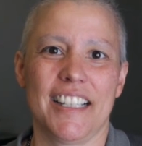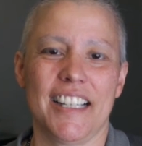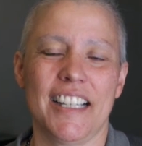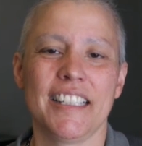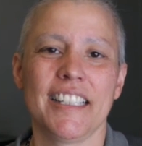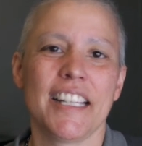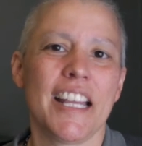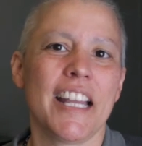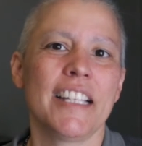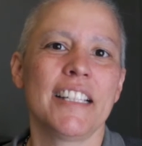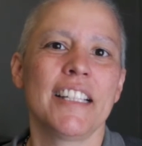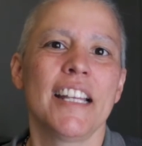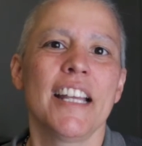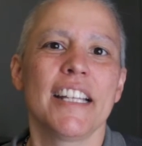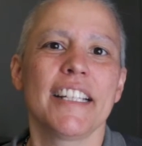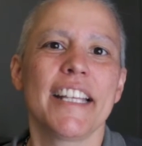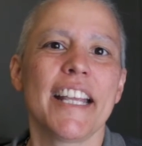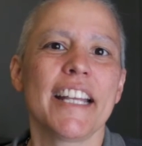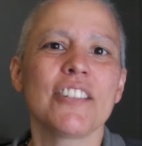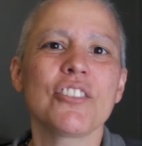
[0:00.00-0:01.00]
And, and
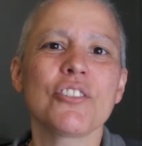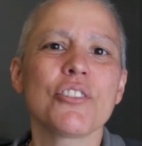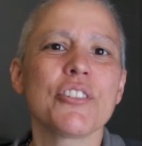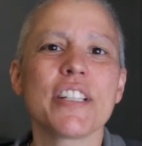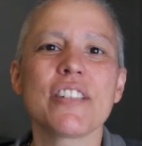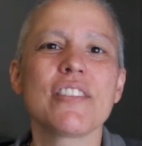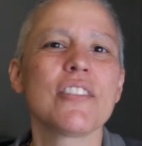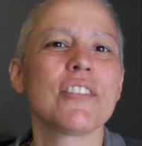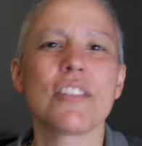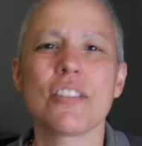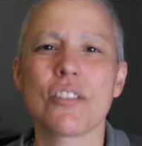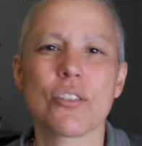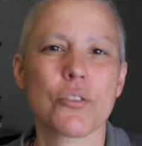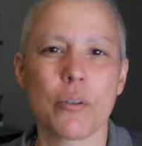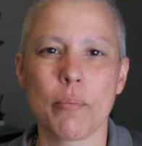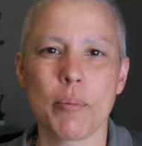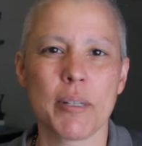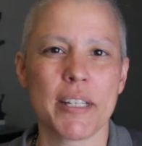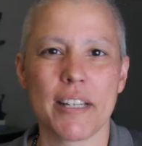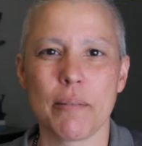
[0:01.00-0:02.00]
cancer doesn't
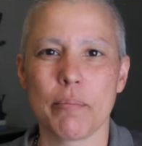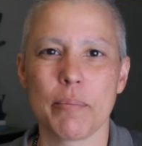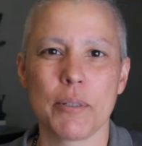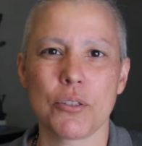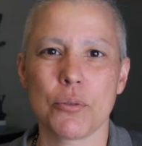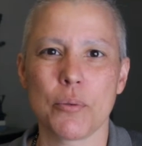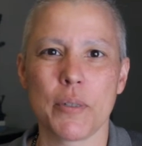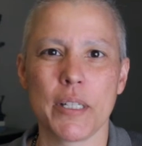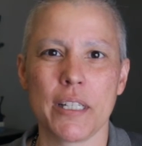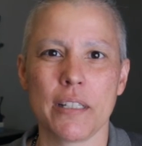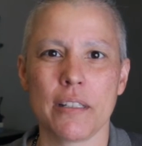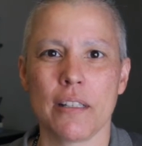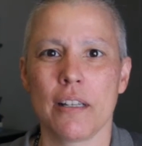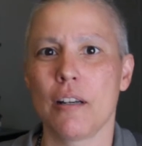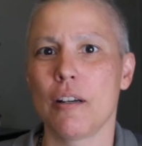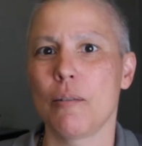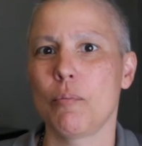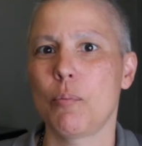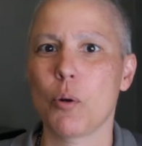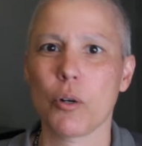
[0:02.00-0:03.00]
discriminate between
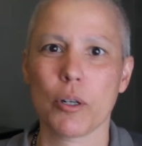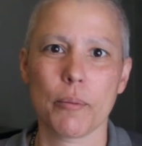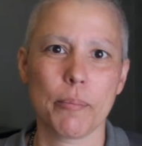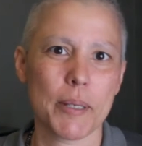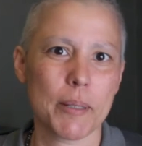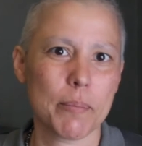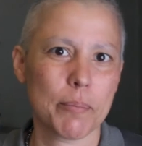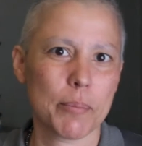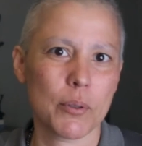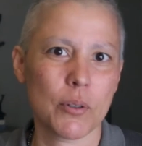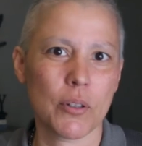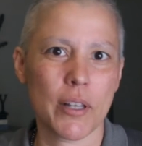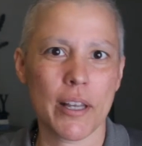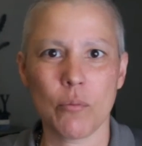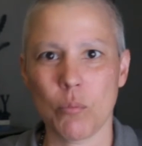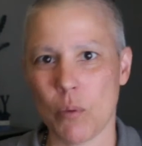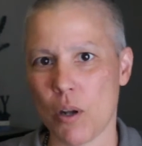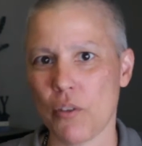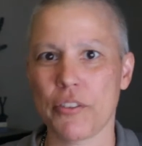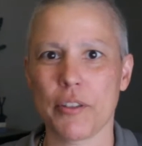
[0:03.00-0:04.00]
poor people
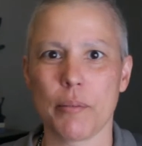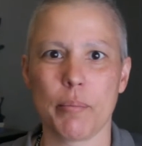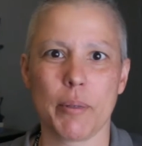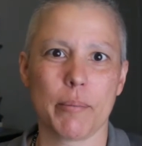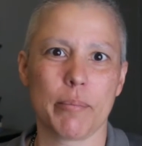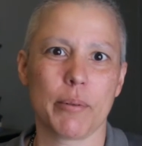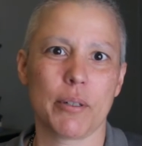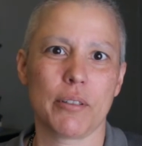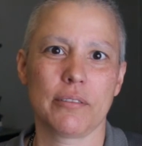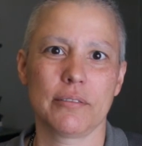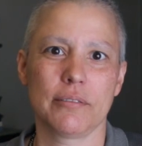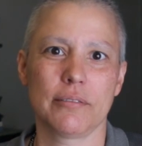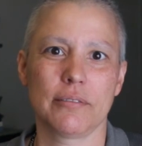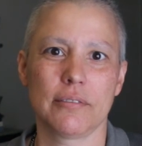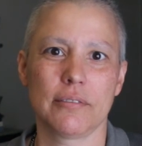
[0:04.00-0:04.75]
and wealthy people.